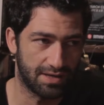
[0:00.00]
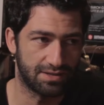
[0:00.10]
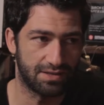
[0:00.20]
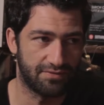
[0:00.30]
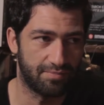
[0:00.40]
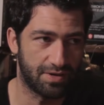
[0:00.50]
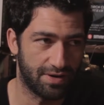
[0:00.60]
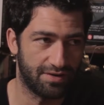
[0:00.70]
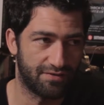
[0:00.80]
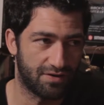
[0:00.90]
guys that have been
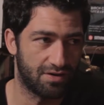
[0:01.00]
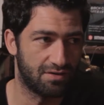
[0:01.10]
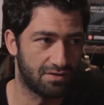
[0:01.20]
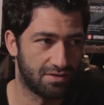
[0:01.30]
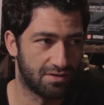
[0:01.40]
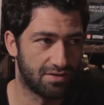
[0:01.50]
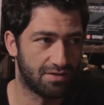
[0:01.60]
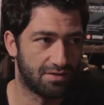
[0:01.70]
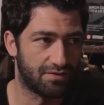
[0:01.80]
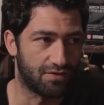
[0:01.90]
around for
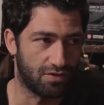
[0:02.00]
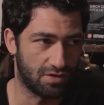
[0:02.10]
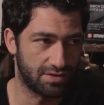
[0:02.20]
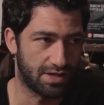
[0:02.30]
a long